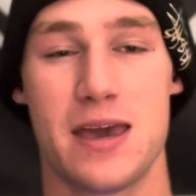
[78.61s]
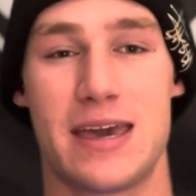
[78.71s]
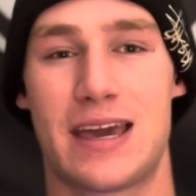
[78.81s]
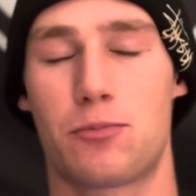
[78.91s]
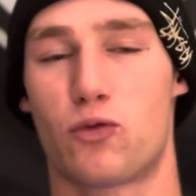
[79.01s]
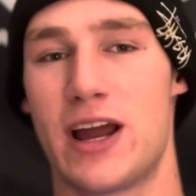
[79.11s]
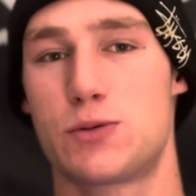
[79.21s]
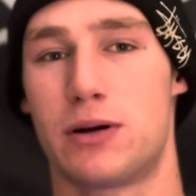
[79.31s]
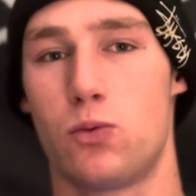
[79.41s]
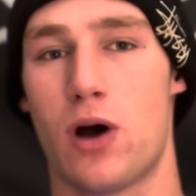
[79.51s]
He kept range
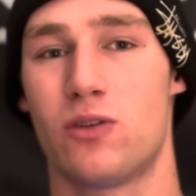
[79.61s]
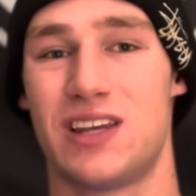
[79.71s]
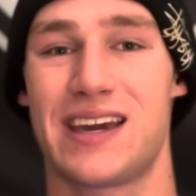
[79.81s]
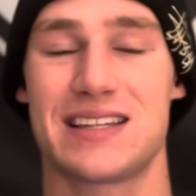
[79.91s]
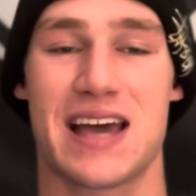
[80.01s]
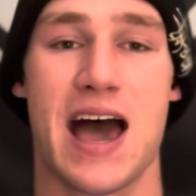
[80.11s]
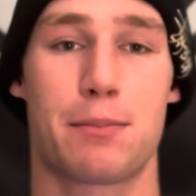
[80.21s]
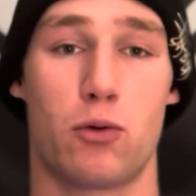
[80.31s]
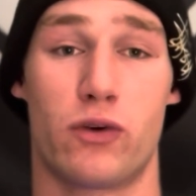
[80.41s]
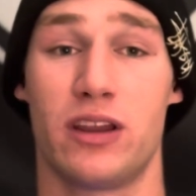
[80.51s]
pretty well, did get tagged,
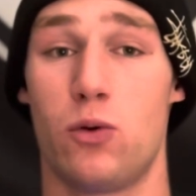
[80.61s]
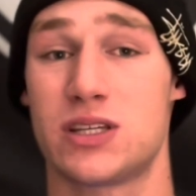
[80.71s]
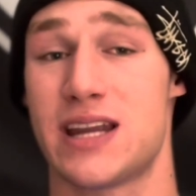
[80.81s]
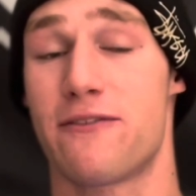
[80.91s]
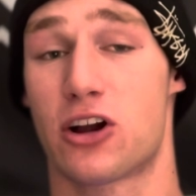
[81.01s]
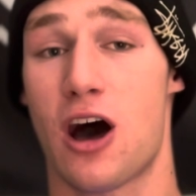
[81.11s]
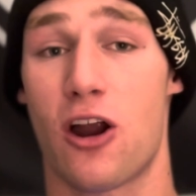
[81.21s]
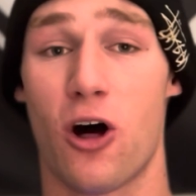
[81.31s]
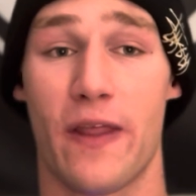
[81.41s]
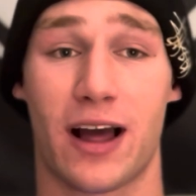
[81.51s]
but really was never caught
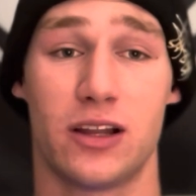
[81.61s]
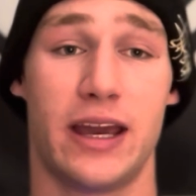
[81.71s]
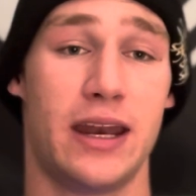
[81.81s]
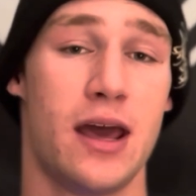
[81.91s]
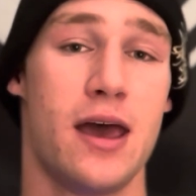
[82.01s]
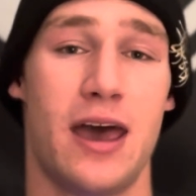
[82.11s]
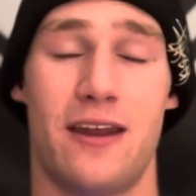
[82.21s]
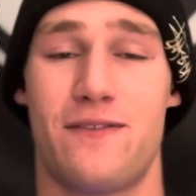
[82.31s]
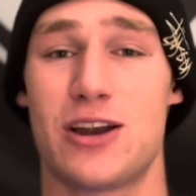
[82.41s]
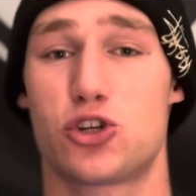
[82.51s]
all that clean. And
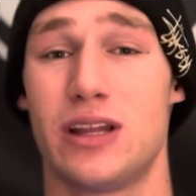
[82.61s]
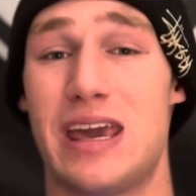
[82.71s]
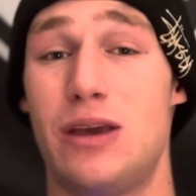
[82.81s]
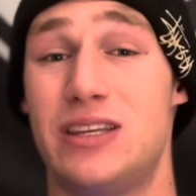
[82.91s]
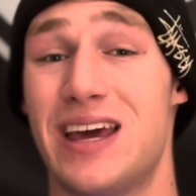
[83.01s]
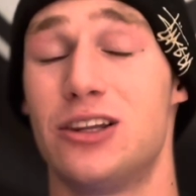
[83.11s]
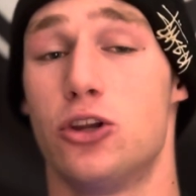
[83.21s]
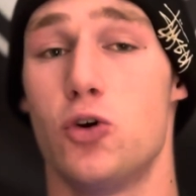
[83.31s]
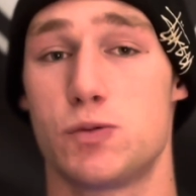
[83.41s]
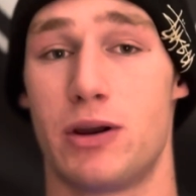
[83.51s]
eventually he did
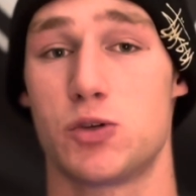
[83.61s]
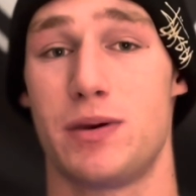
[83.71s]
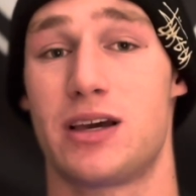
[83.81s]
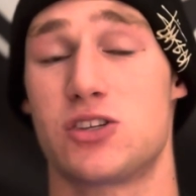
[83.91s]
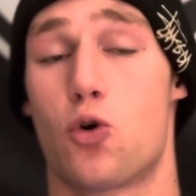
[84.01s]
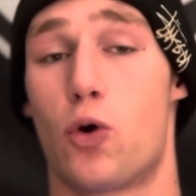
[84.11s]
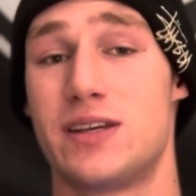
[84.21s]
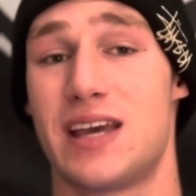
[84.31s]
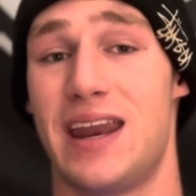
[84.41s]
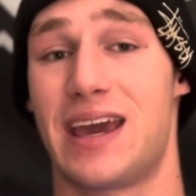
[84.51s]
lose, but it was because Corey
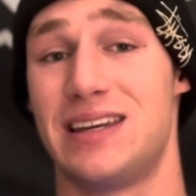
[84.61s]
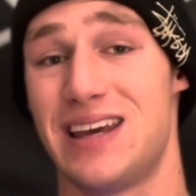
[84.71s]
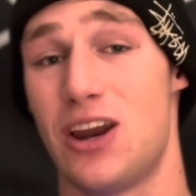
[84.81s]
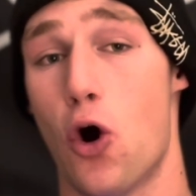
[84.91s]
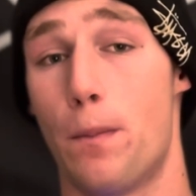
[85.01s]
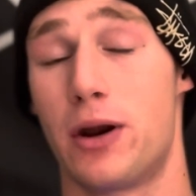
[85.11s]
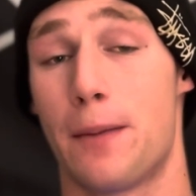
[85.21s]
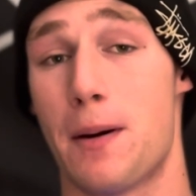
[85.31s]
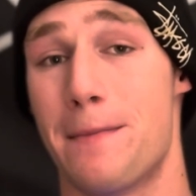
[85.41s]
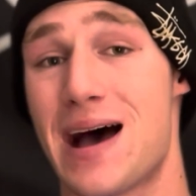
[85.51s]
Sandhagen did open
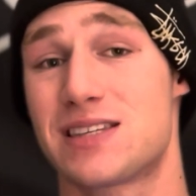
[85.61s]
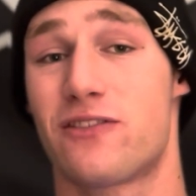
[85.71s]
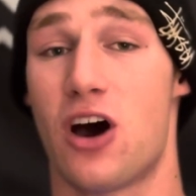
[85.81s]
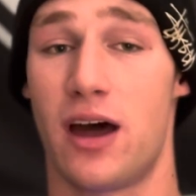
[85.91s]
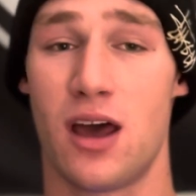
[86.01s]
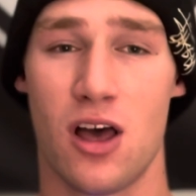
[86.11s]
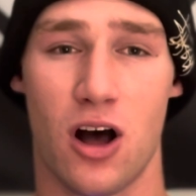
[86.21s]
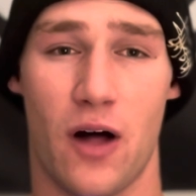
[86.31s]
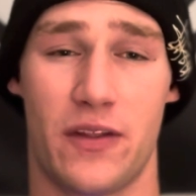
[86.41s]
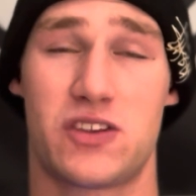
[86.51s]
up a massive cut
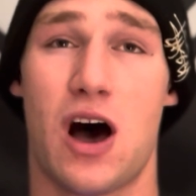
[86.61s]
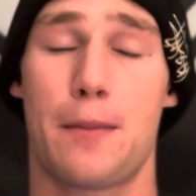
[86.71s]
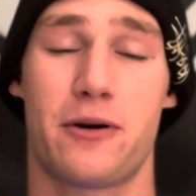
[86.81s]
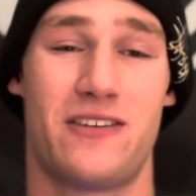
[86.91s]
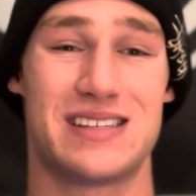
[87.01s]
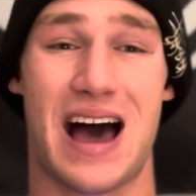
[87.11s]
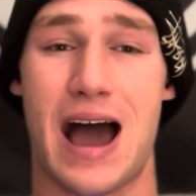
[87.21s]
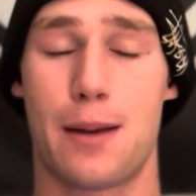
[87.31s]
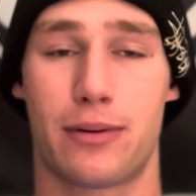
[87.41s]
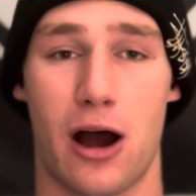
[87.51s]
on the top of his
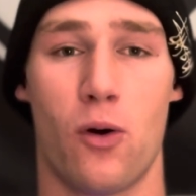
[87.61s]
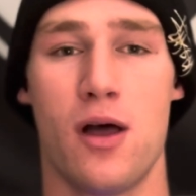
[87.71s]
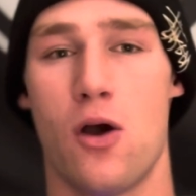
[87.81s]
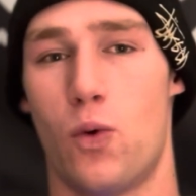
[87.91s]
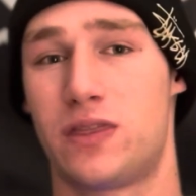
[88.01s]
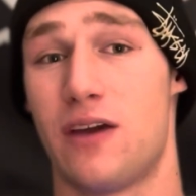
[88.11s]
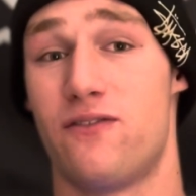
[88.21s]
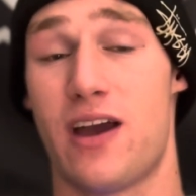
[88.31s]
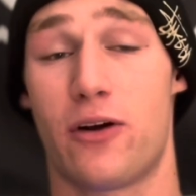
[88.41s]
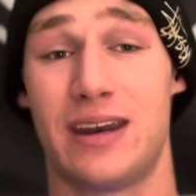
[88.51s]
eyebrow with a
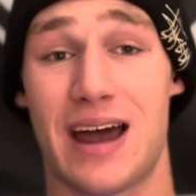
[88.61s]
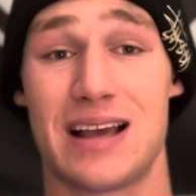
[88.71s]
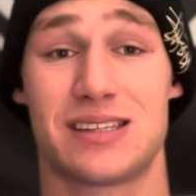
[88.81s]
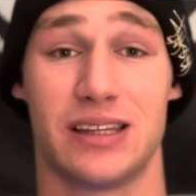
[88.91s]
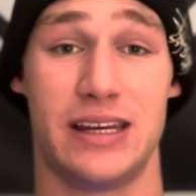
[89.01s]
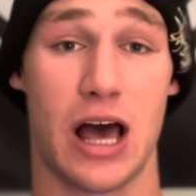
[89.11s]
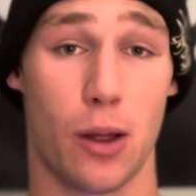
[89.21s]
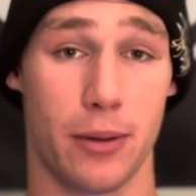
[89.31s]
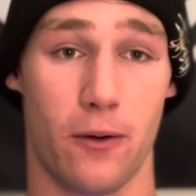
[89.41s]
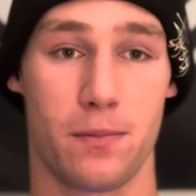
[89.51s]
very nice lead
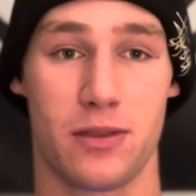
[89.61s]
elbow.